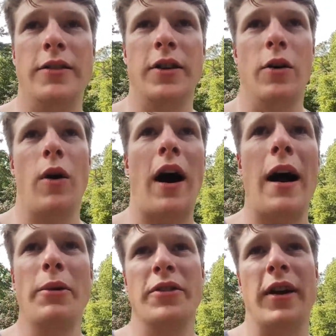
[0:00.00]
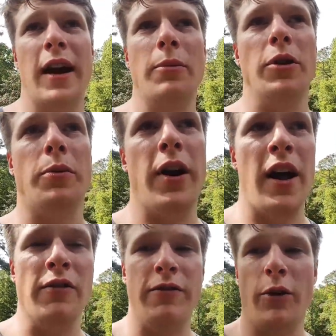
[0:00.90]
So I was not able to put
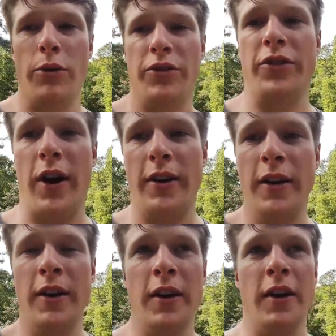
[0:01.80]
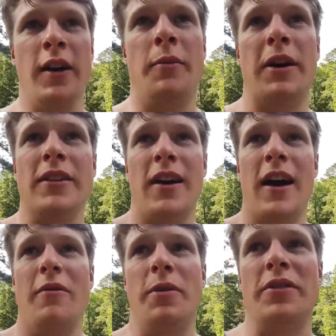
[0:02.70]
it in full sun because
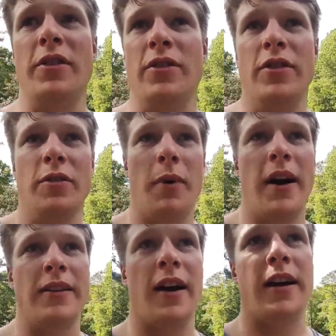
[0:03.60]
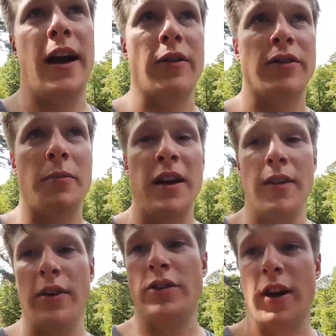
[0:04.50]
I have positioned my tiny house to be
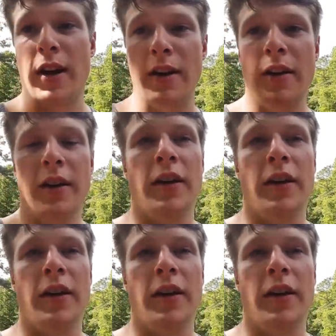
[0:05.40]
in the shade.